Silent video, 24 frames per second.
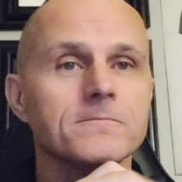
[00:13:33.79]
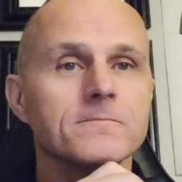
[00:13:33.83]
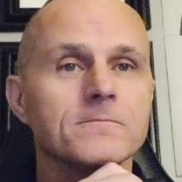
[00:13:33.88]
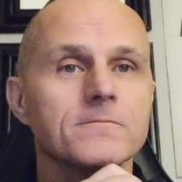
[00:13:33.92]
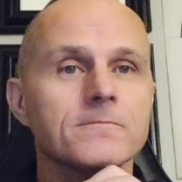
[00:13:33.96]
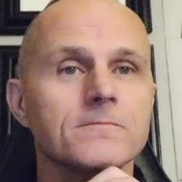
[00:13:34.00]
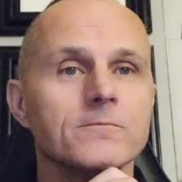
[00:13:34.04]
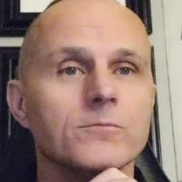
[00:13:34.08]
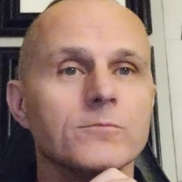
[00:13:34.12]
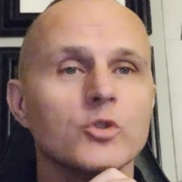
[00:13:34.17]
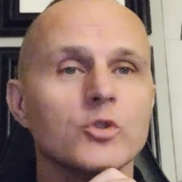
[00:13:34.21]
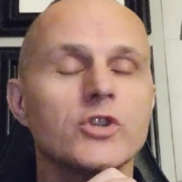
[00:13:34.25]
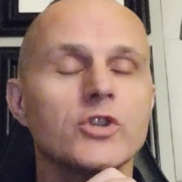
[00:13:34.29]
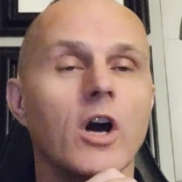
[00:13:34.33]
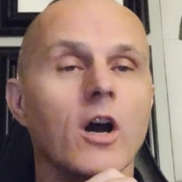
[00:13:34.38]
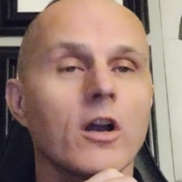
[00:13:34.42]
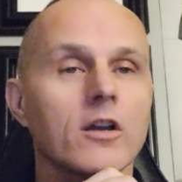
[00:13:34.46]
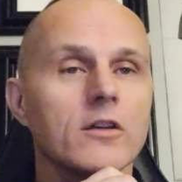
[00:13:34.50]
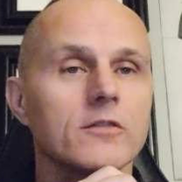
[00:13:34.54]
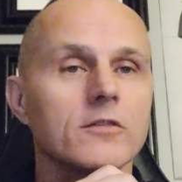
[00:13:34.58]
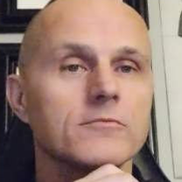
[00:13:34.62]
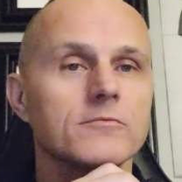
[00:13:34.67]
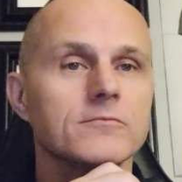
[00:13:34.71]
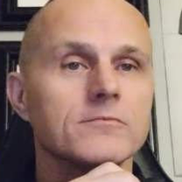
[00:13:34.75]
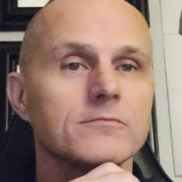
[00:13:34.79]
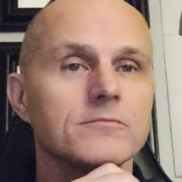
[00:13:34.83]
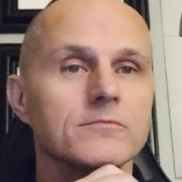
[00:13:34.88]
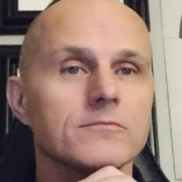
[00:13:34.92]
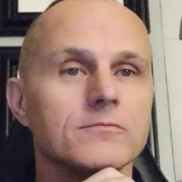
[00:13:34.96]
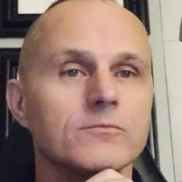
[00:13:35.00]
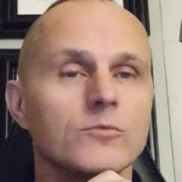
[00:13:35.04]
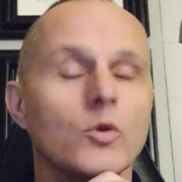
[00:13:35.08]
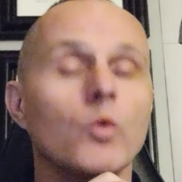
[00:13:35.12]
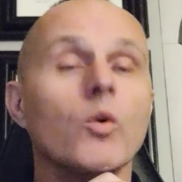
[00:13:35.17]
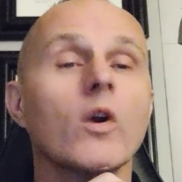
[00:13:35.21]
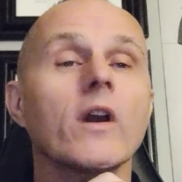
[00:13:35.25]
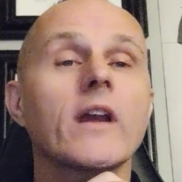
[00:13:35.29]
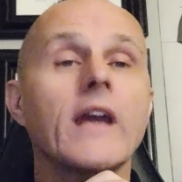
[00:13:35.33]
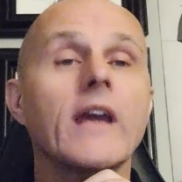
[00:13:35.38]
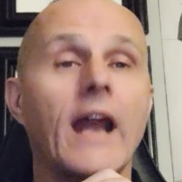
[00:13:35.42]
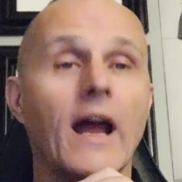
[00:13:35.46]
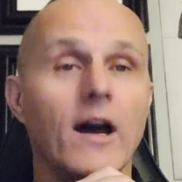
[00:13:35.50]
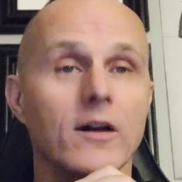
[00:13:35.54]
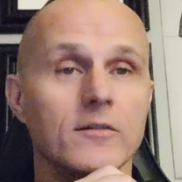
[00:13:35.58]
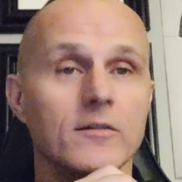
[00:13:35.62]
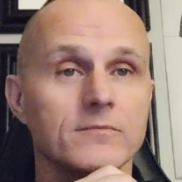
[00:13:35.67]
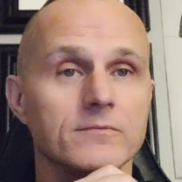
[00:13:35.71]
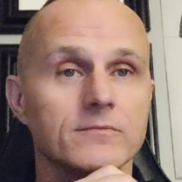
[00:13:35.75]
We'll talk. We'll work it
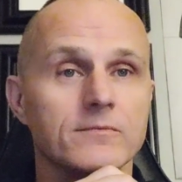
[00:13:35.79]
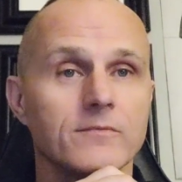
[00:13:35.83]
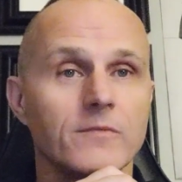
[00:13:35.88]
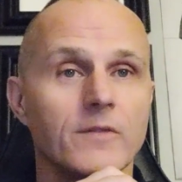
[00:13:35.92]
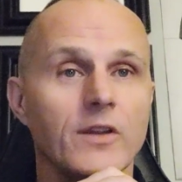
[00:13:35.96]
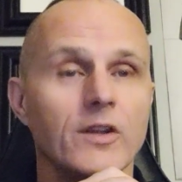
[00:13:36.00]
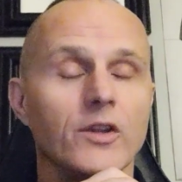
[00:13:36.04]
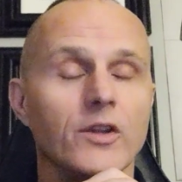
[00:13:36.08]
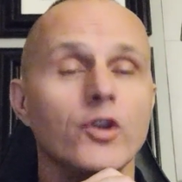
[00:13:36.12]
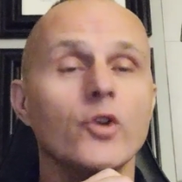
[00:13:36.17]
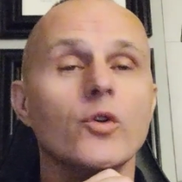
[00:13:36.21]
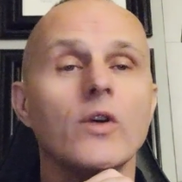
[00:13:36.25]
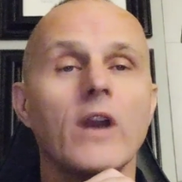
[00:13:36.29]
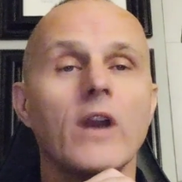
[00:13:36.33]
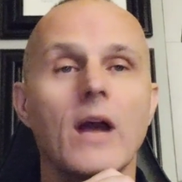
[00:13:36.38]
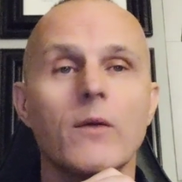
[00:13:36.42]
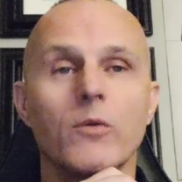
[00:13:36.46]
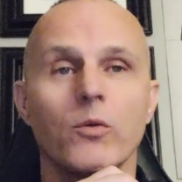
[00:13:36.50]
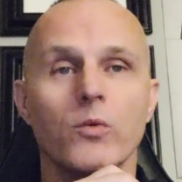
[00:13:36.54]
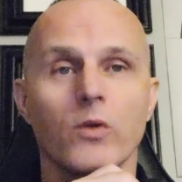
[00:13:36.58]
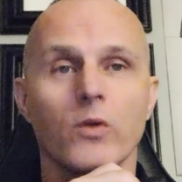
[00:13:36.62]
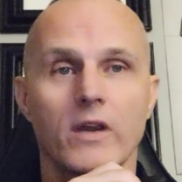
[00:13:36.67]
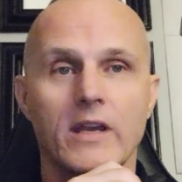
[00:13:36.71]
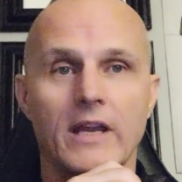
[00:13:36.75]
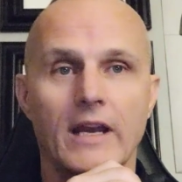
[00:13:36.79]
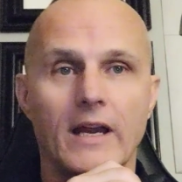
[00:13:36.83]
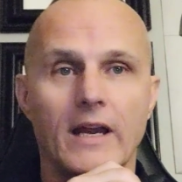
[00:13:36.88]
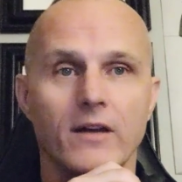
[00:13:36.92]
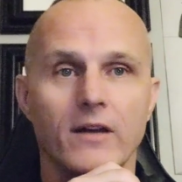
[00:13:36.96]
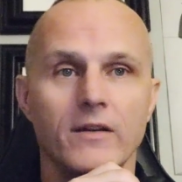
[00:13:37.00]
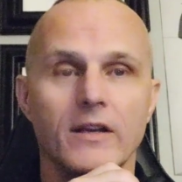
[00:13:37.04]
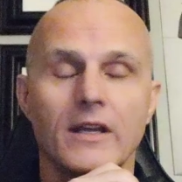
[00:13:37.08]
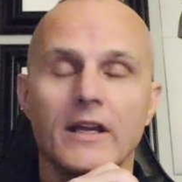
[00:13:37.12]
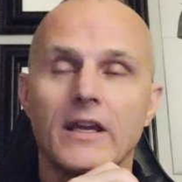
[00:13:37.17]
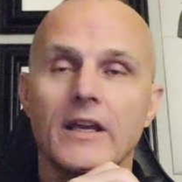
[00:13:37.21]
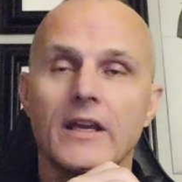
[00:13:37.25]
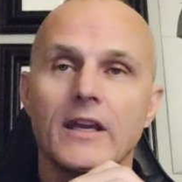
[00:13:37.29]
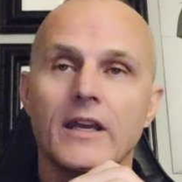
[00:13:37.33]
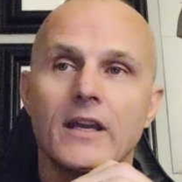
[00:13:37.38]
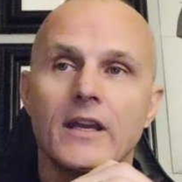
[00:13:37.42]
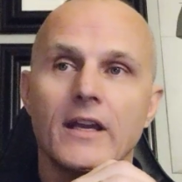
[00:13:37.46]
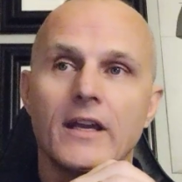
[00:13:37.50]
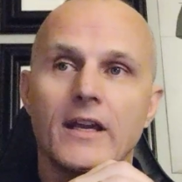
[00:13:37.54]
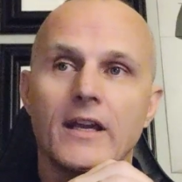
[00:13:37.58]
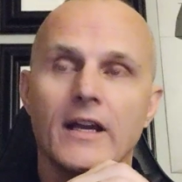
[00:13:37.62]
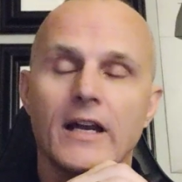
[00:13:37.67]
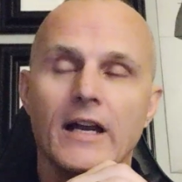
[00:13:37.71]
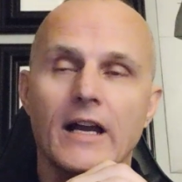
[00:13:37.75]
out. You and I will work it out.
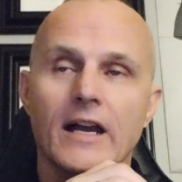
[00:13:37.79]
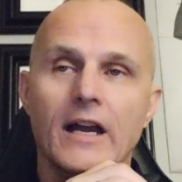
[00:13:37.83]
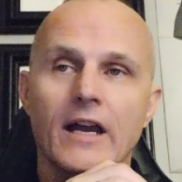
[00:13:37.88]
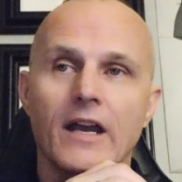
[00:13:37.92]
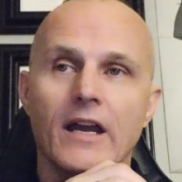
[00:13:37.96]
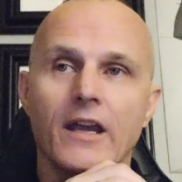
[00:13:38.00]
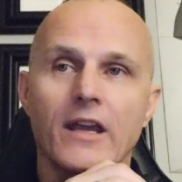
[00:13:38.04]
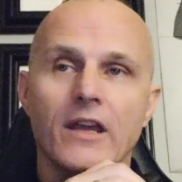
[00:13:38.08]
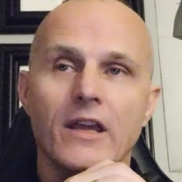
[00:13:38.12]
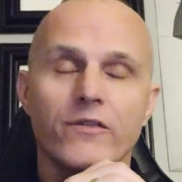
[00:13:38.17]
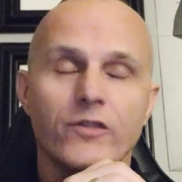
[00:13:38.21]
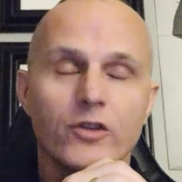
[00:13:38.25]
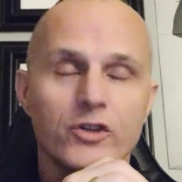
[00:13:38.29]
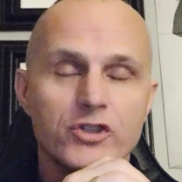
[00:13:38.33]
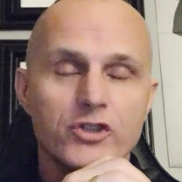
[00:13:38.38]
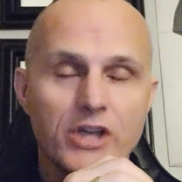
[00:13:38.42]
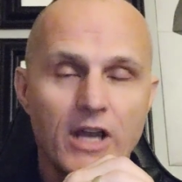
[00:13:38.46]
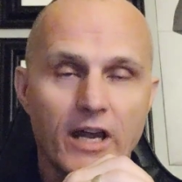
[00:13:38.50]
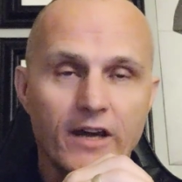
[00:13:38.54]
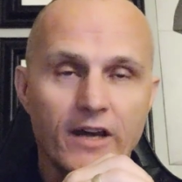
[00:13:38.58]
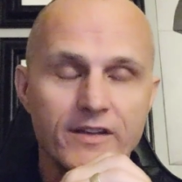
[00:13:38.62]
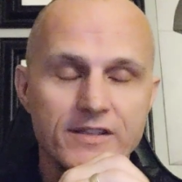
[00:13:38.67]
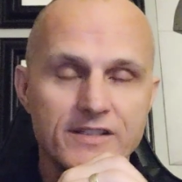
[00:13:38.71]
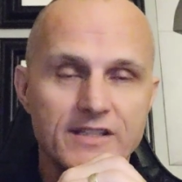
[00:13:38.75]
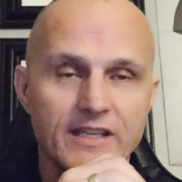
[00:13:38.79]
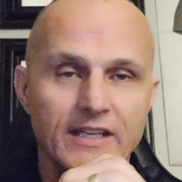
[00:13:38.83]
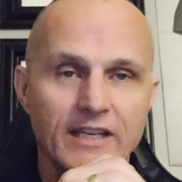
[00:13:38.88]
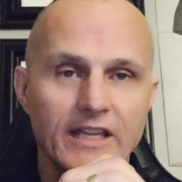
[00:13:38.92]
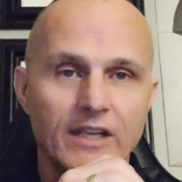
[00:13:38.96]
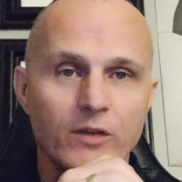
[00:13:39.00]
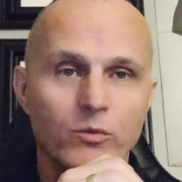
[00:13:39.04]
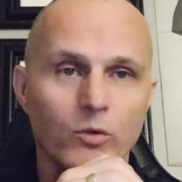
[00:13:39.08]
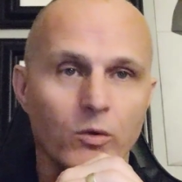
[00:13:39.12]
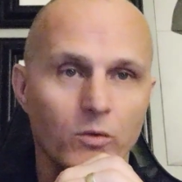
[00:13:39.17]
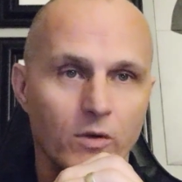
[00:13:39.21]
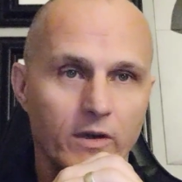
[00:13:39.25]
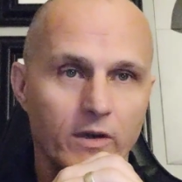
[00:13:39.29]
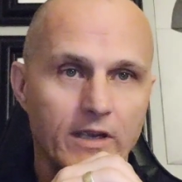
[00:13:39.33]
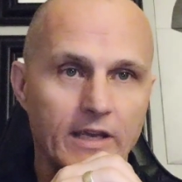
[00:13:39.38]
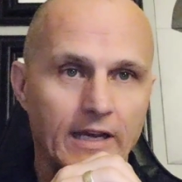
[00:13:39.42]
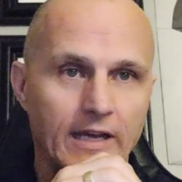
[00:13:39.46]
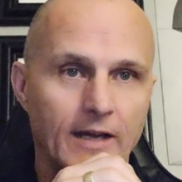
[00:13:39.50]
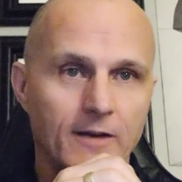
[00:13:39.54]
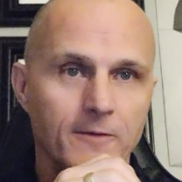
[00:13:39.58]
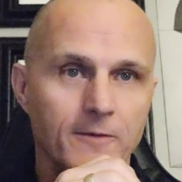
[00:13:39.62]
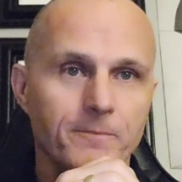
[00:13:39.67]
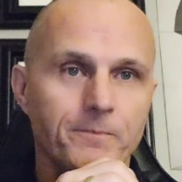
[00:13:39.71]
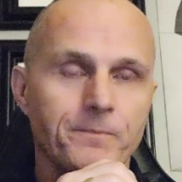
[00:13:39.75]
Uh, if your child is in need, we'll work it
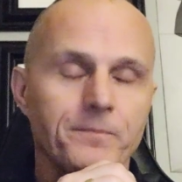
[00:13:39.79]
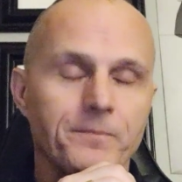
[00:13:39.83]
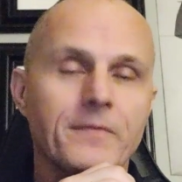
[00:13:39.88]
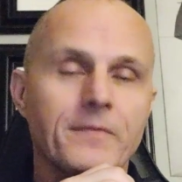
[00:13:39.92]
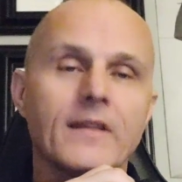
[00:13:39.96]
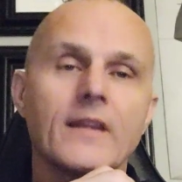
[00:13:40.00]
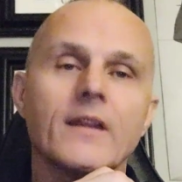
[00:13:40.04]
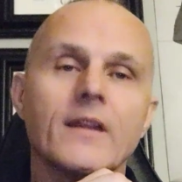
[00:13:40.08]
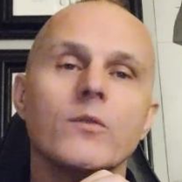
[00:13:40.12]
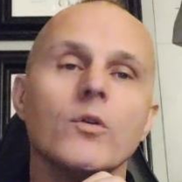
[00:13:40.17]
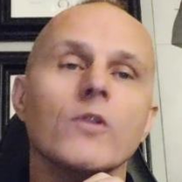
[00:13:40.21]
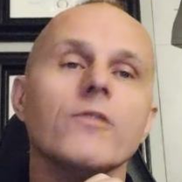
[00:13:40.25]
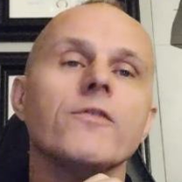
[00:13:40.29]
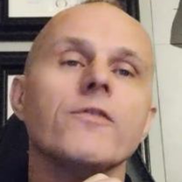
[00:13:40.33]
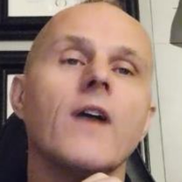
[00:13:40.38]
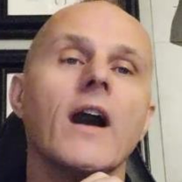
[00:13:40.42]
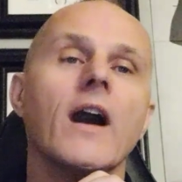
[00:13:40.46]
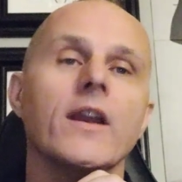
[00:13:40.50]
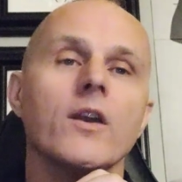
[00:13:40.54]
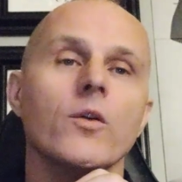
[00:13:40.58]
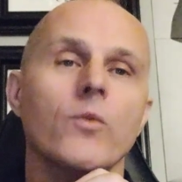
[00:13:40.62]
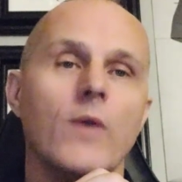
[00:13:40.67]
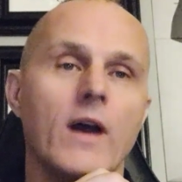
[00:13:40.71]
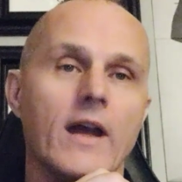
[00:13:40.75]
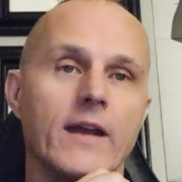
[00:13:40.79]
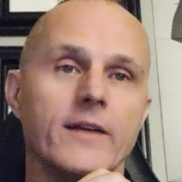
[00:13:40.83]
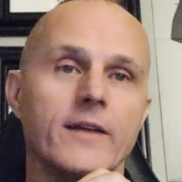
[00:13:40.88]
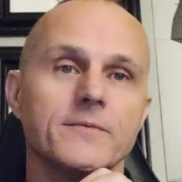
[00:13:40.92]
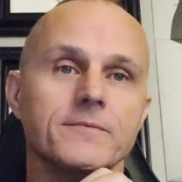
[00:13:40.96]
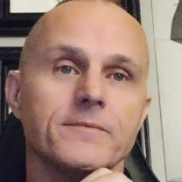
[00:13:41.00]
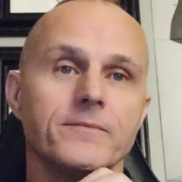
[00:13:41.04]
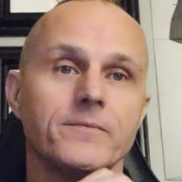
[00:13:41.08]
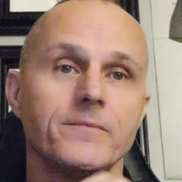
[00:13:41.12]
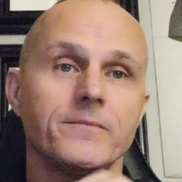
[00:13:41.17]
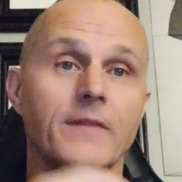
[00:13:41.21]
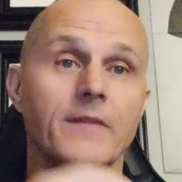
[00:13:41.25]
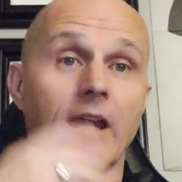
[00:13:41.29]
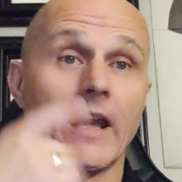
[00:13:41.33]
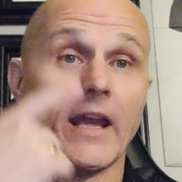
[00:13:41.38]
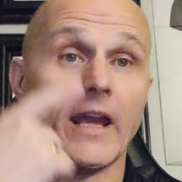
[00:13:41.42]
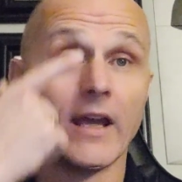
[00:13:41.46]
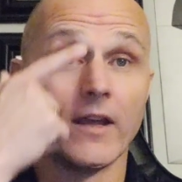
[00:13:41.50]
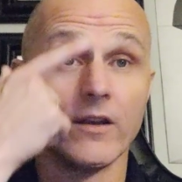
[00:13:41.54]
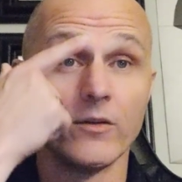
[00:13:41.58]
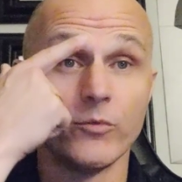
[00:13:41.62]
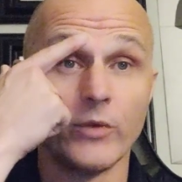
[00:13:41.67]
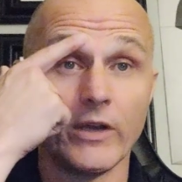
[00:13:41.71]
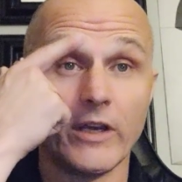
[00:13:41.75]
out. We'll find a way.
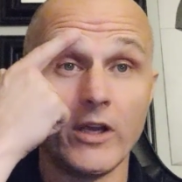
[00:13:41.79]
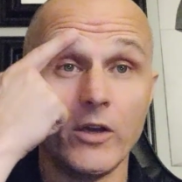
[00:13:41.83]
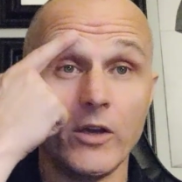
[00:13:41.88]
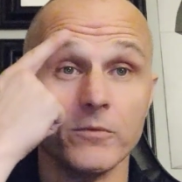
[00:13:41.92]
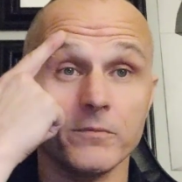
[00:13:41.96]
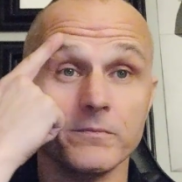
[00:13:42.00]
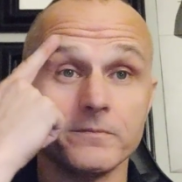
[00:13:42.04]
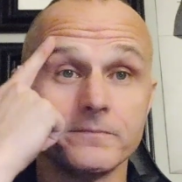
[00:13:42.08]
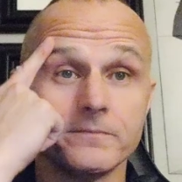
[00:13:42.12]
And we do.